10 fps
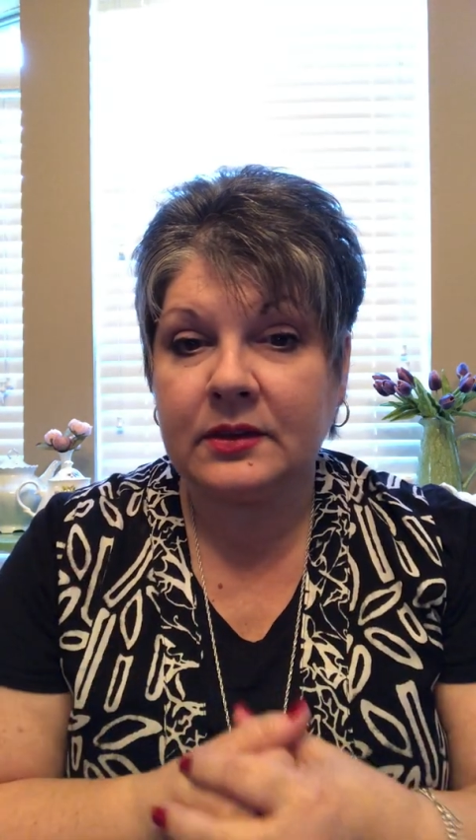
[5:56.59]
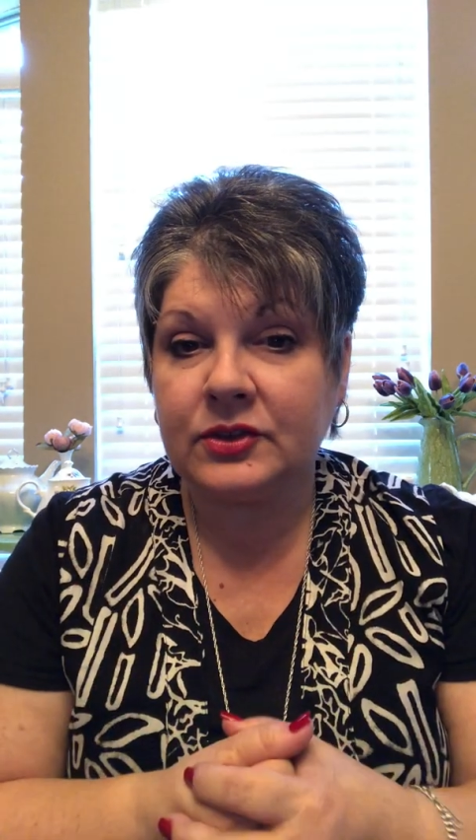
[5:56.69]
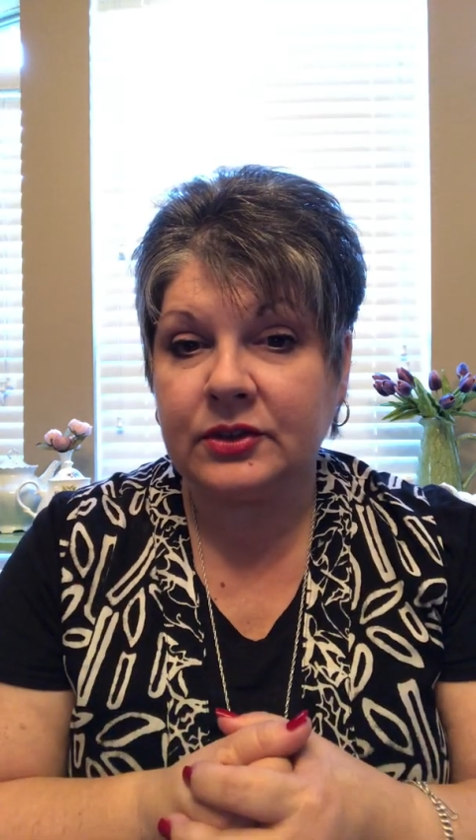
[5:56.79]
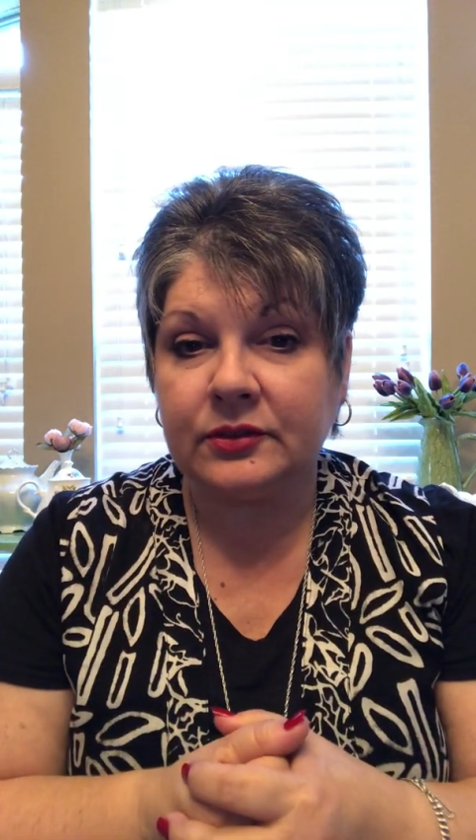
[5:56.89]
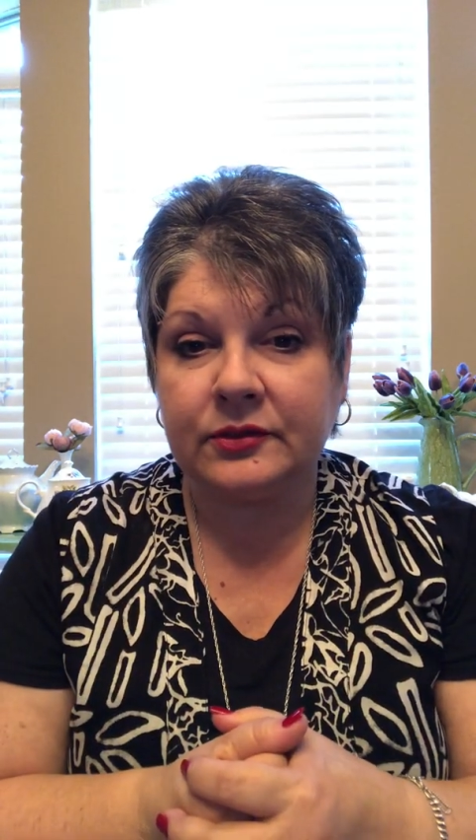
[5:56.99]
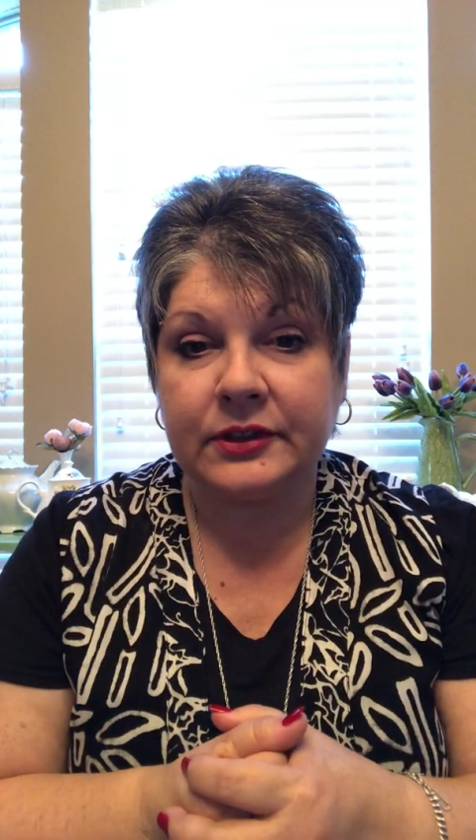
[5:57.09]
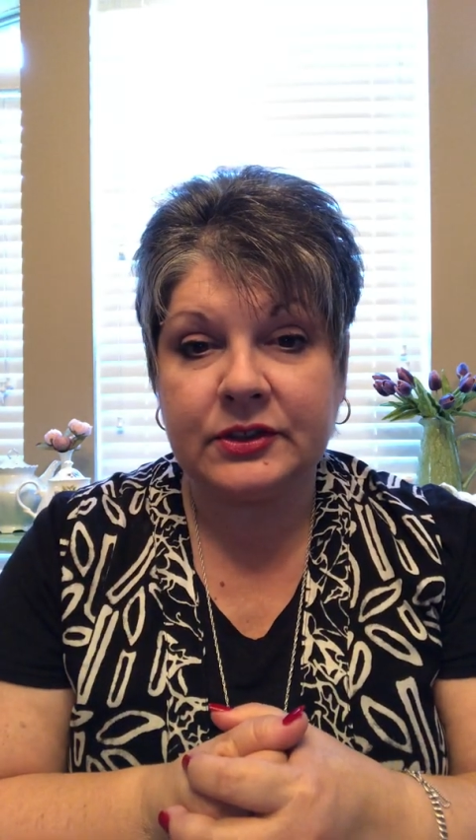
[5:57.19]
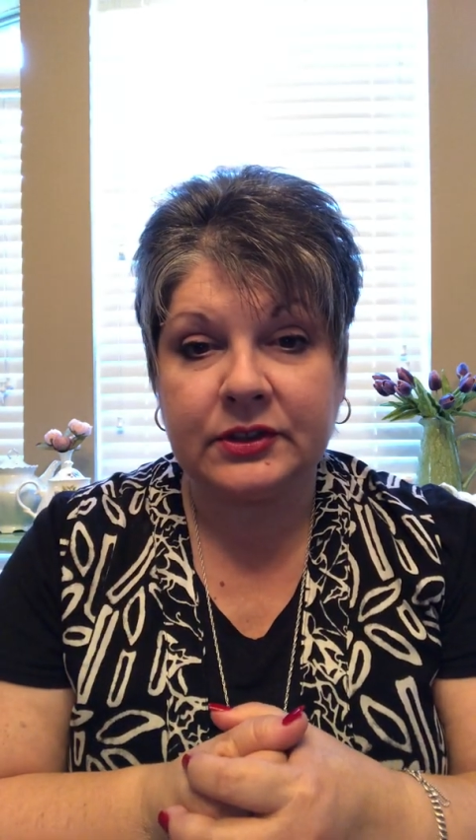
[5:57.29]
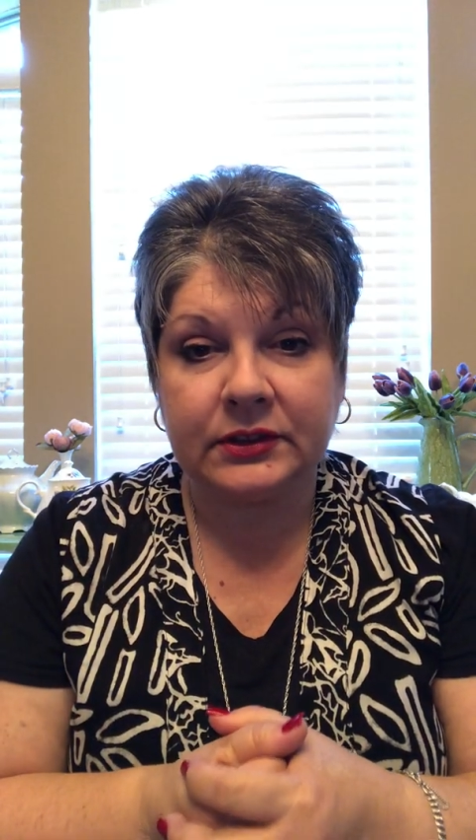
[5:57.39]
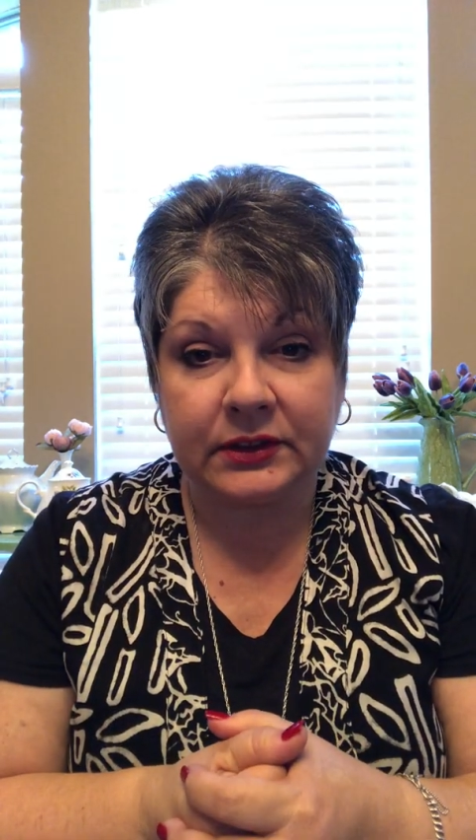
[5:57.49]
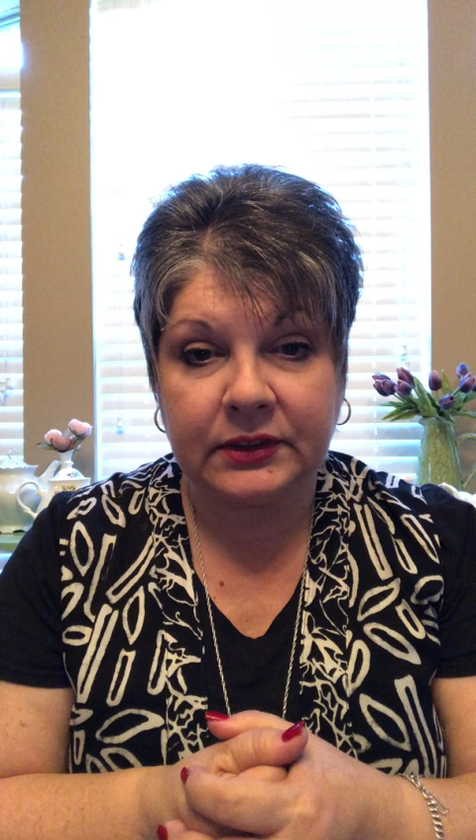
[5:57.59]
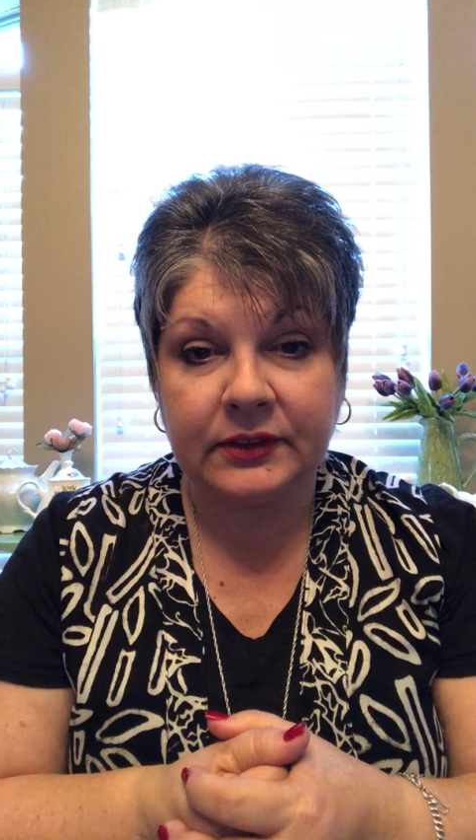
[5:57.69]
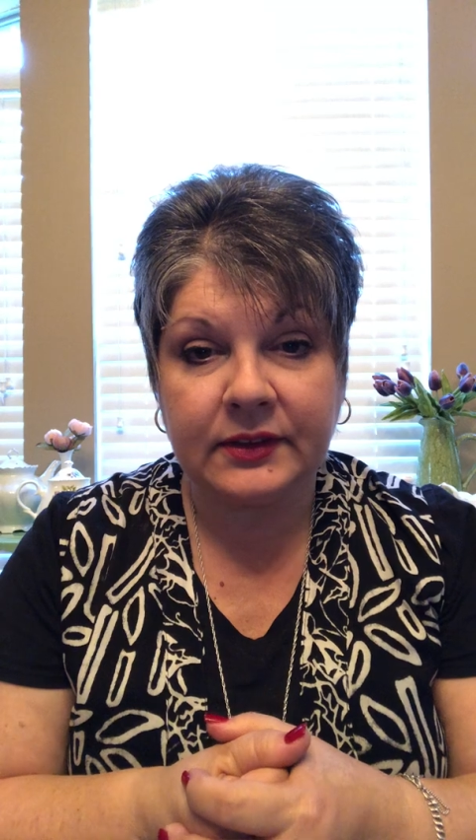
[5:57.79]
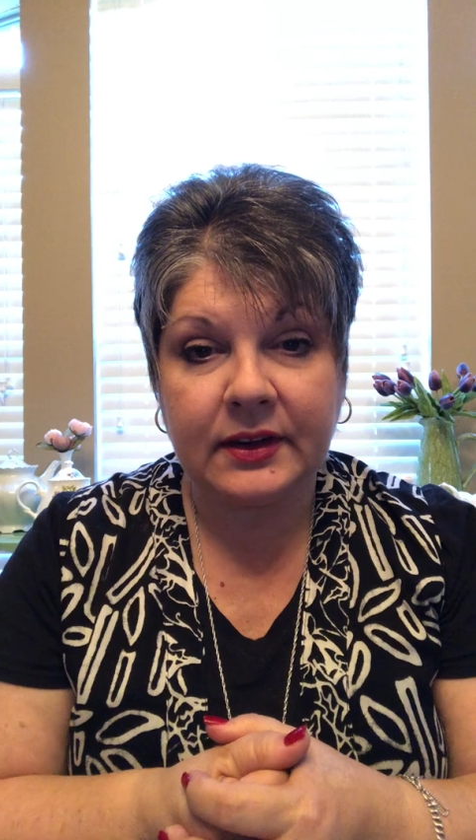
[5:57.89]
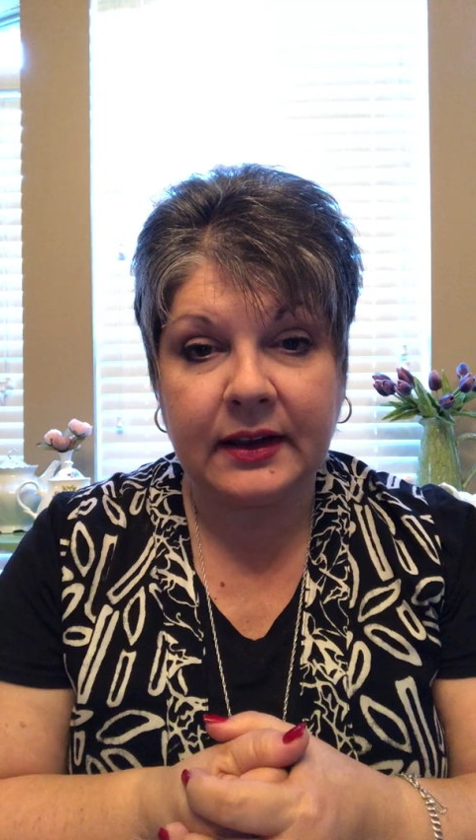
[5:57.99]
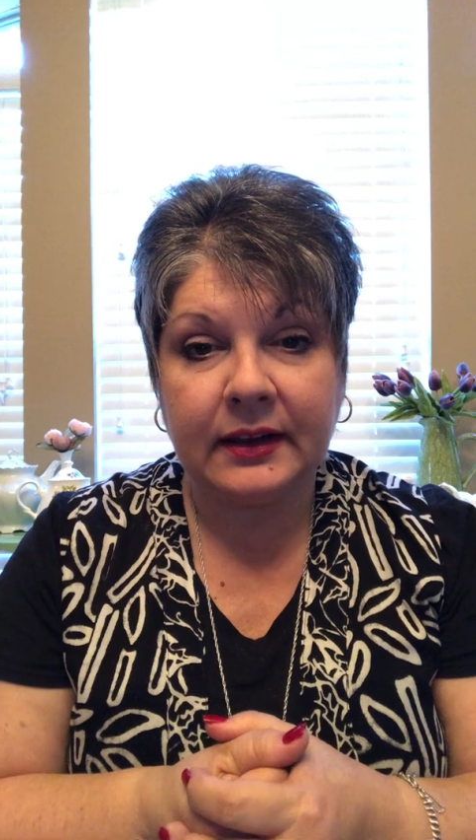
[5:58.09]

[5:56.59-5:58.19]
the children to learn.